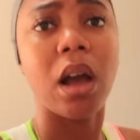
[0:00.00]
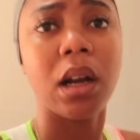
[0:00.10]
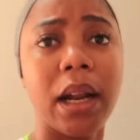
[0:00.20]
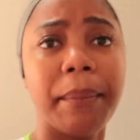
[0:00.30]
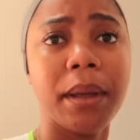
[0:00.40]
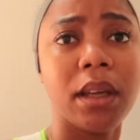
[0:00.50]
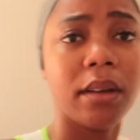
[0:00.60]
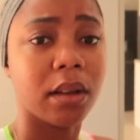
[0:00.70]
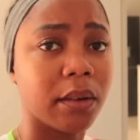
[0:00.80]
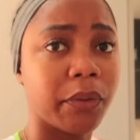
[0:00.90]
let
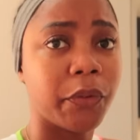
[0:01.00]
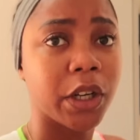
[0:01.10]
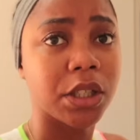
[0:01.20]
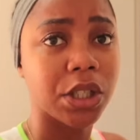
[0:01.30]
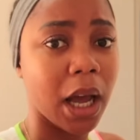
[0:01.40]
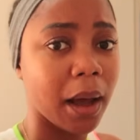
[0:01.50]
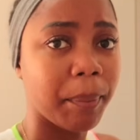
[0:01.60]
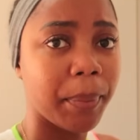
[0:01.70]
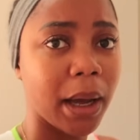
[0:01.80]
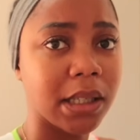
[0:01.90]
me finish
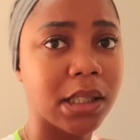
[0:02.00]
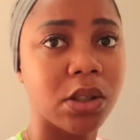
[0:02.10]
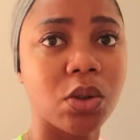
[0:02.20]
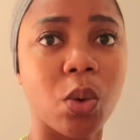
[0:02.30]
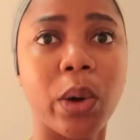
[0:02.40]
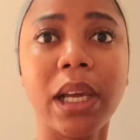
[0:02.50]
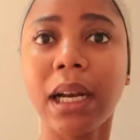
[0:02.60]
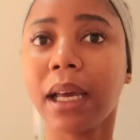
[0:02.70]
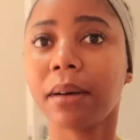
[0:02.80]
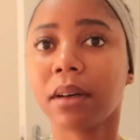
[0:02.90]
up. I just need to wear
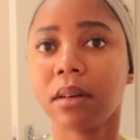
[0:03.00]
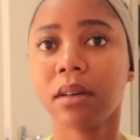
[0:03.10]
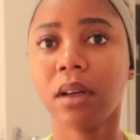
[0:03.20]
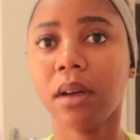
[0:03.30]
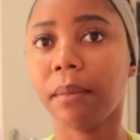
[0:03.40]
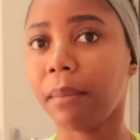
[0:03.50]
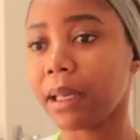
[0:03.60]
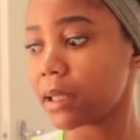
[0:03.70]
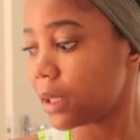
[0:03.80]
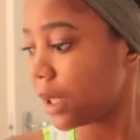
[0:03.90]
like
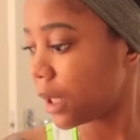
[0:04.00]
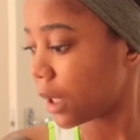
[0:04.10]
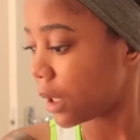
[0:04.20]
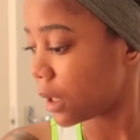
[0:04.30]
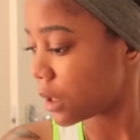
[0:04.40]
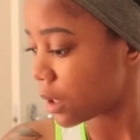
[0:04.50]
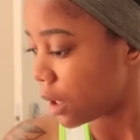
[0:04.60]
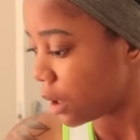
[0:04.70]
my sneakers.